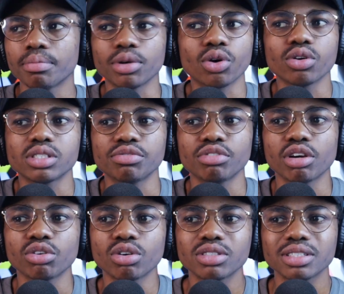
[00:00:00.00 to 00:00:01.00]
Because if you're
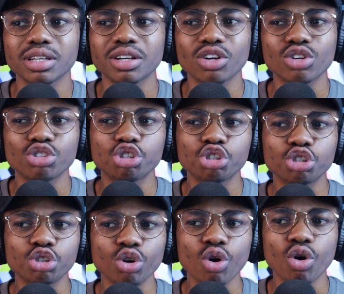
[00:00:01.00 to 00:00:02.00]
not
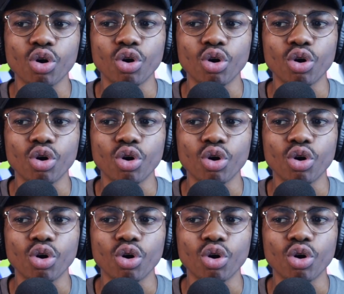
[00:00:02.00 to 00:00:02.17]
sure